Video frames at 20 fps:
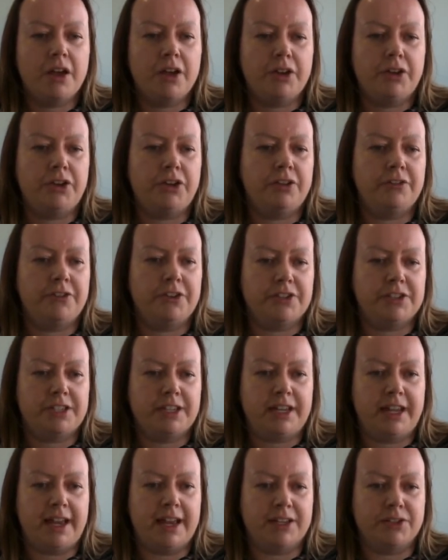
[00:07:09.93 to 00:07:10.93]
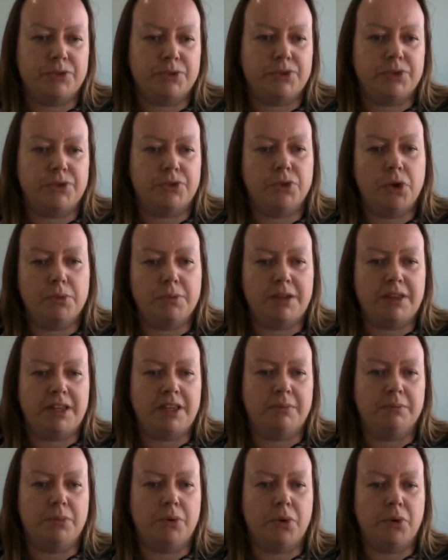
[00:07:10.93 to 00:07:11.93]
University has also taught me the
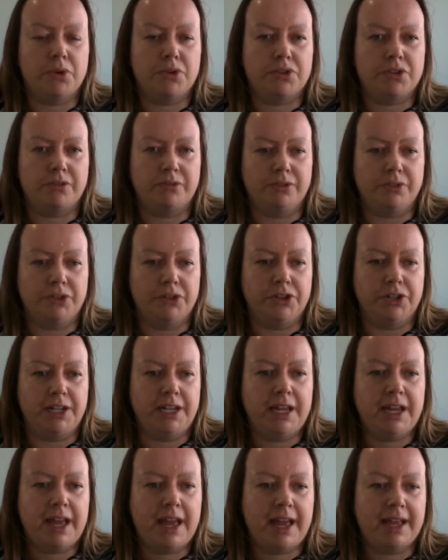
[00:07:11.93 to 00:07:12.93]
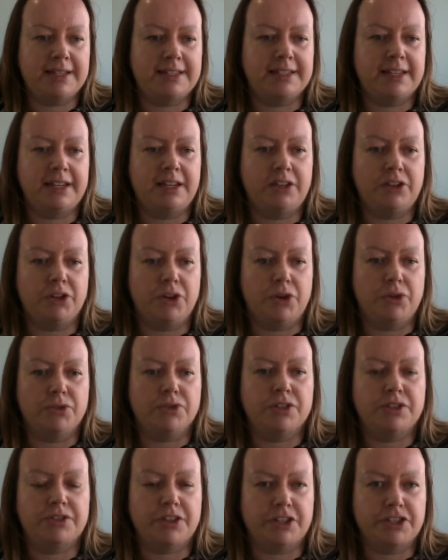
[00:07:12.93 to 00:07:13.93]
importance of learning and setting
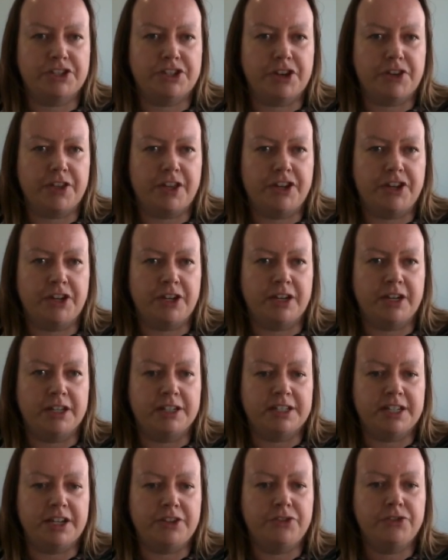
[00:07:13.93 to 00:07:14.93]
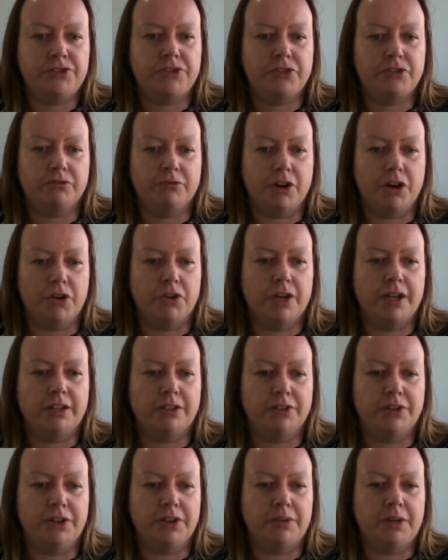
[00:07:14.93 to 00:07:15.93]
goals so that you can continue to grow and
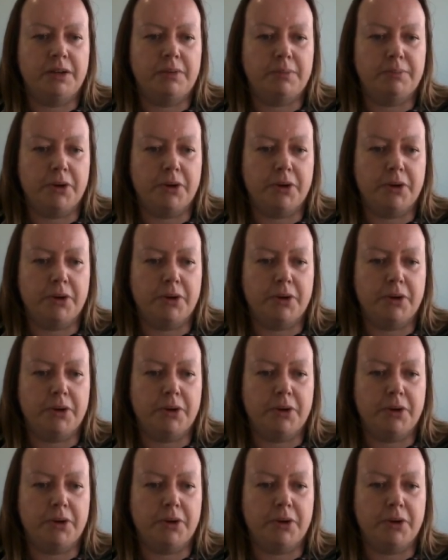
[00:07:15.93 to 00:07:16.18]
learn